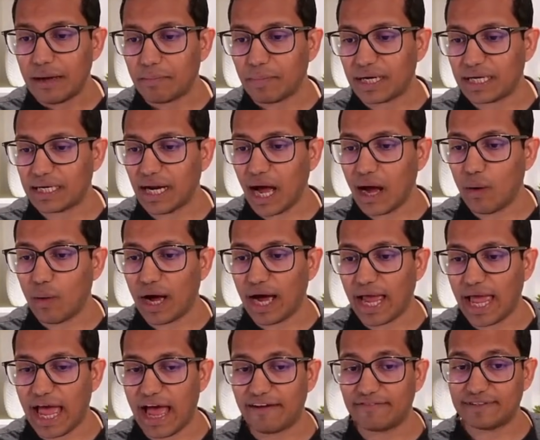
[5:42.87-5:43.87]
but now i
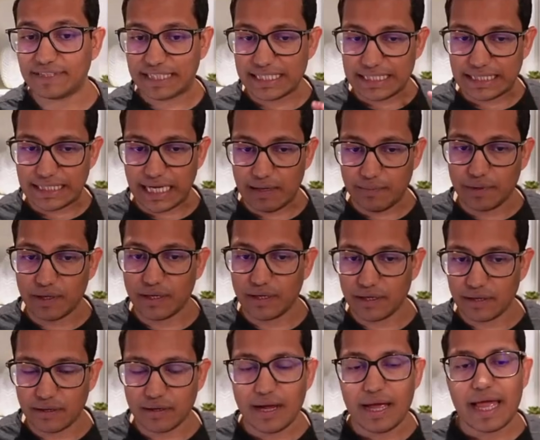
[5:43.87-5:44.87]
have this table
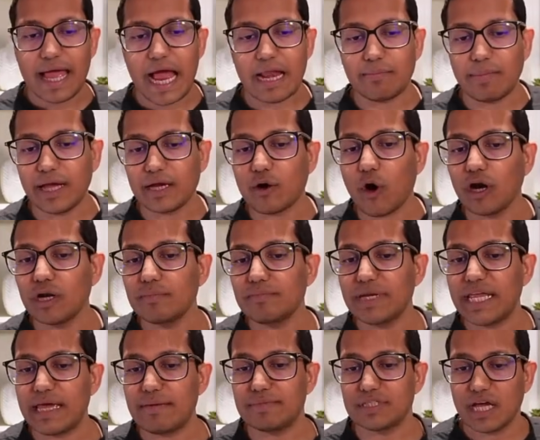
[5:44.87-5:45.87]
here and my column
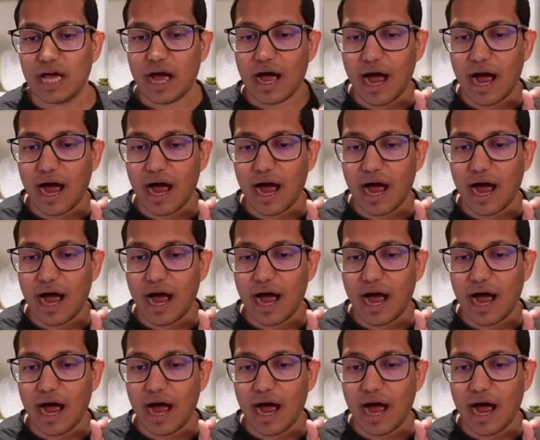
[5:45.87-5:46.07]
names